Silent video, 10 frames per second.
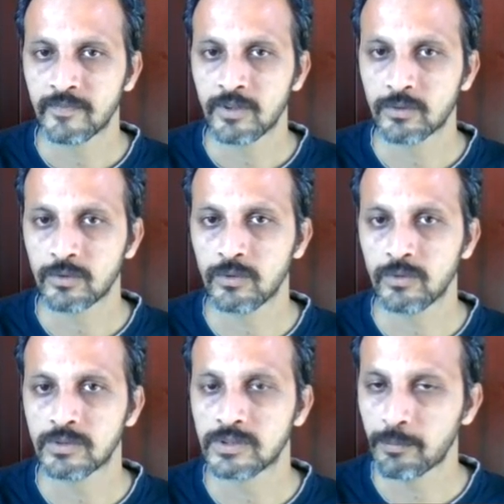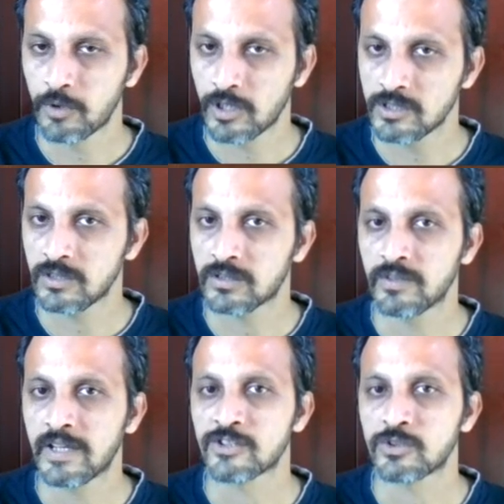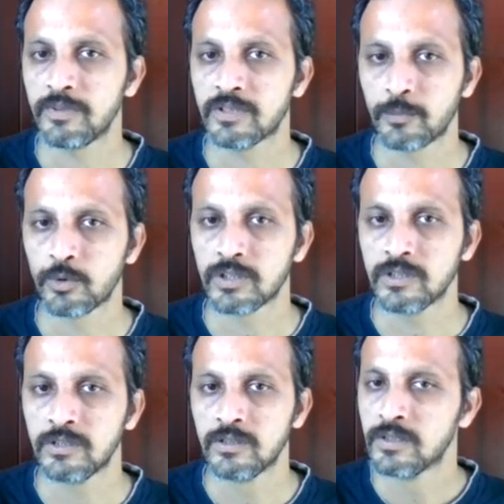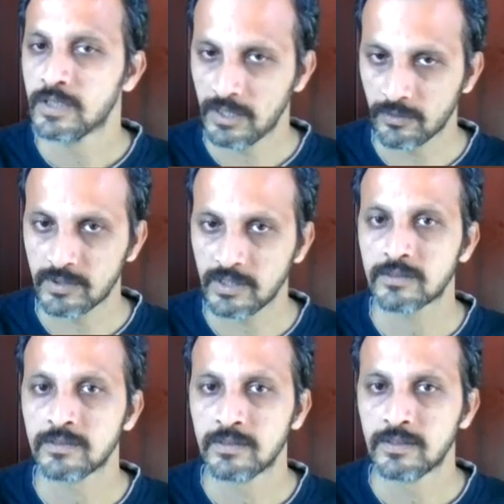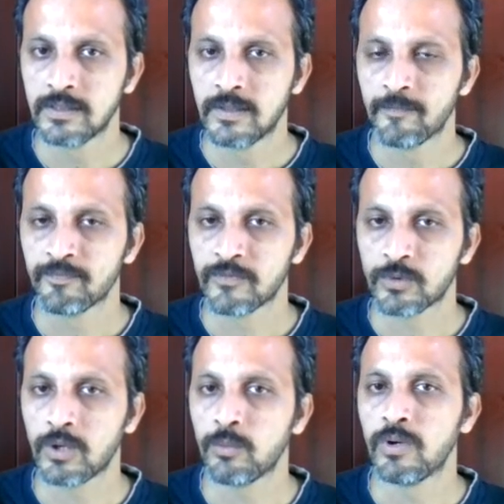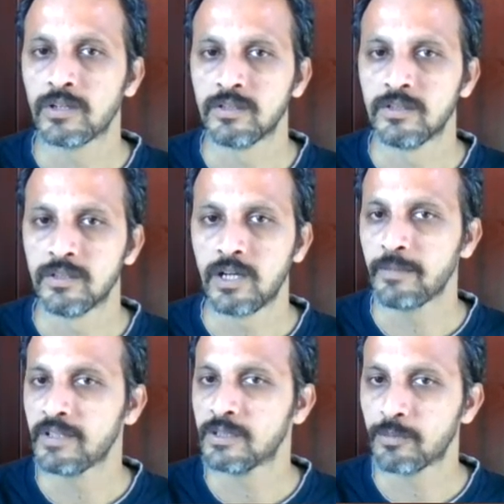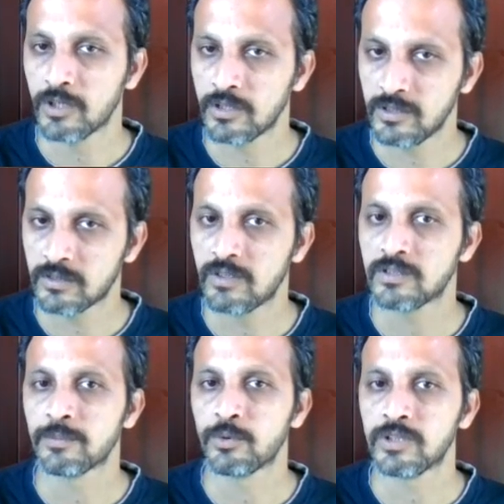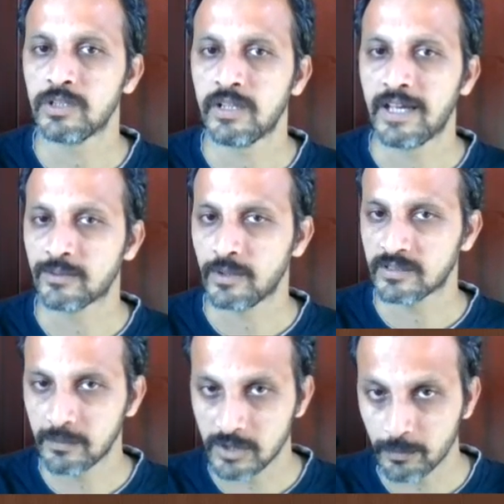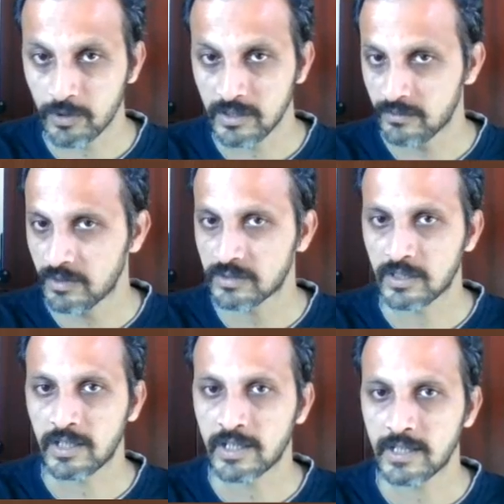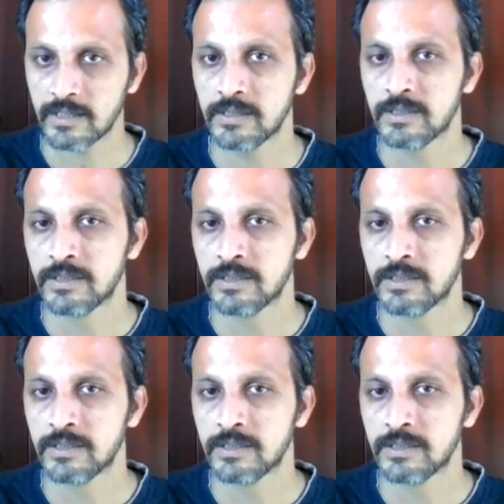So the pawn on g7 has to be supported, f6. So now what? I mean the pawn on g7 is supported as well as the bishop on e7 is under attack.